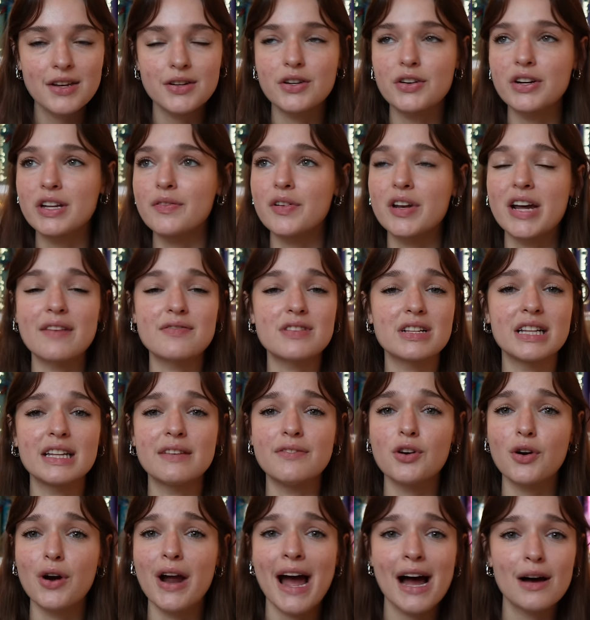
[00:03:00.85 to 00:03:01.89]
You don't even have to leave
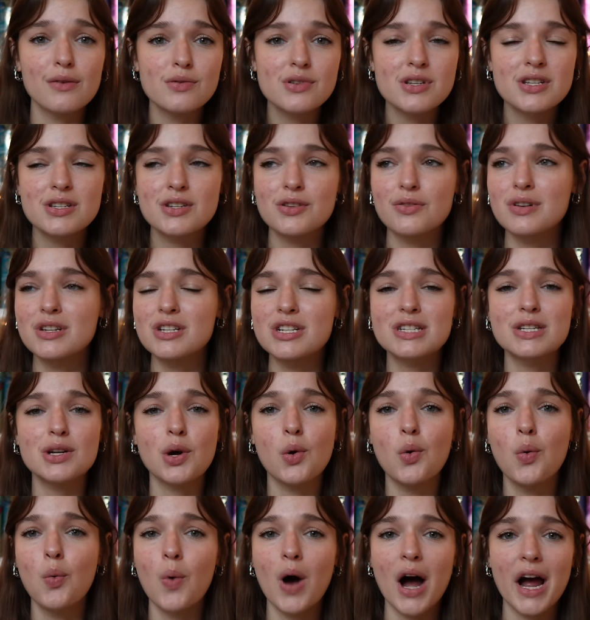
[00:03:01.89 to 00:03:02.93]
your house. You can just
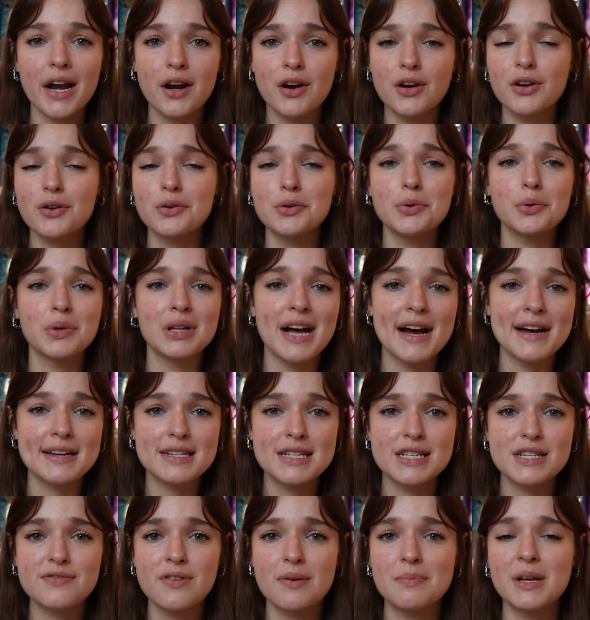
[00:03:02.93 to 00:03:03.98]
acquire your new
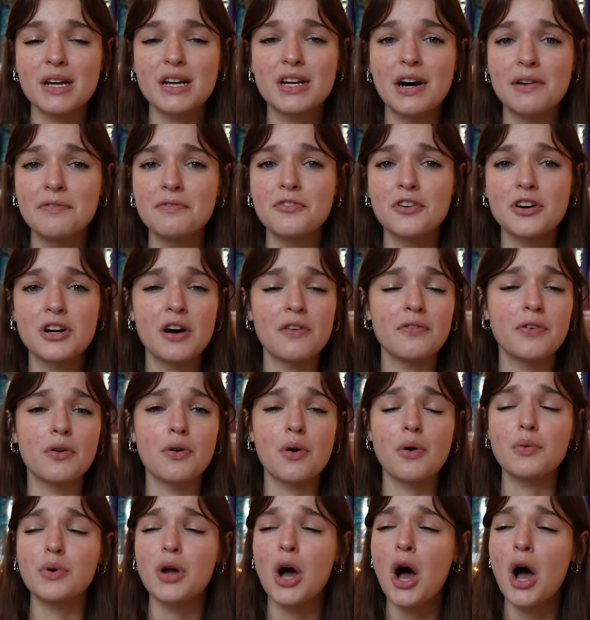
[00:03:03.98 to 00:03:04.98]
glasses from the comfort of your own